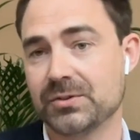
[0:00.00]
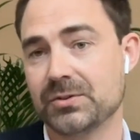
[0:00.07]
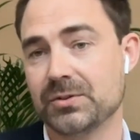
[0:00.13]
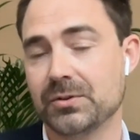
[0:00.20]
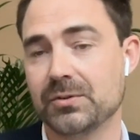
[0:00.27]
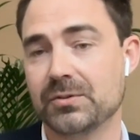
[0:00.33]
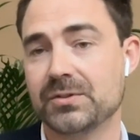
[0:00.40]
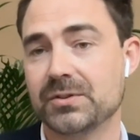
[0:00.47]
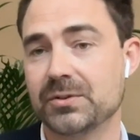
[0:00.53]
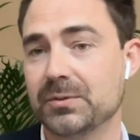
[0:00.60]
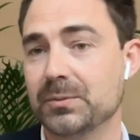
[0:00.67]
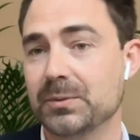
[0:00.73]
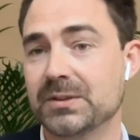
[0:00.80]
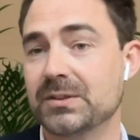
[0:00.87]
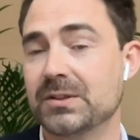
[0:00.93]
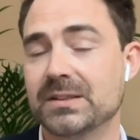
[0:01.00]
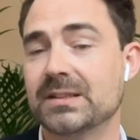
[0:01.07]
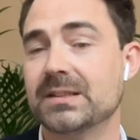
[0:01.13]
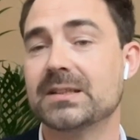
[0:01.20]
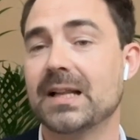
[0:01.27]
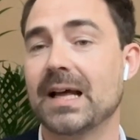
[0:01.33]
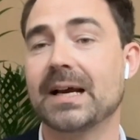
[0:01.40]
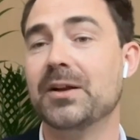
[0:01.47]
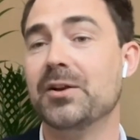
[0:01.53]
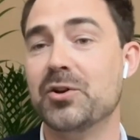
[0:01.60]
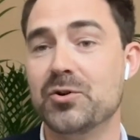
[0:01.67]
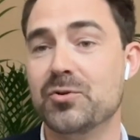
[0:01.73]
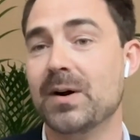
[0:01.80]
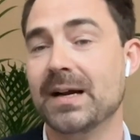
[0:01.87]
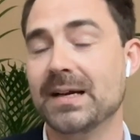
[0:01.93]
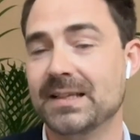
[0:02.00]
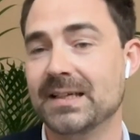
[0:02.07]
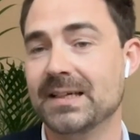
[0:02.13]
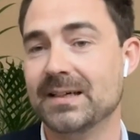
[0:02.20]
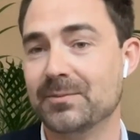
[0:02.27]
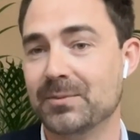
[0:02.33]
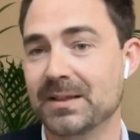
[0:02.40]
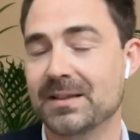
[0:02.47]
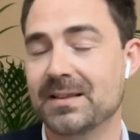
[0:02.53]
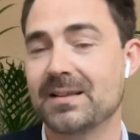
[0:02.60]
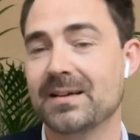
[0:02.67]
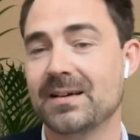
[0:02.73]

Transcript: So it was not just like a new idea with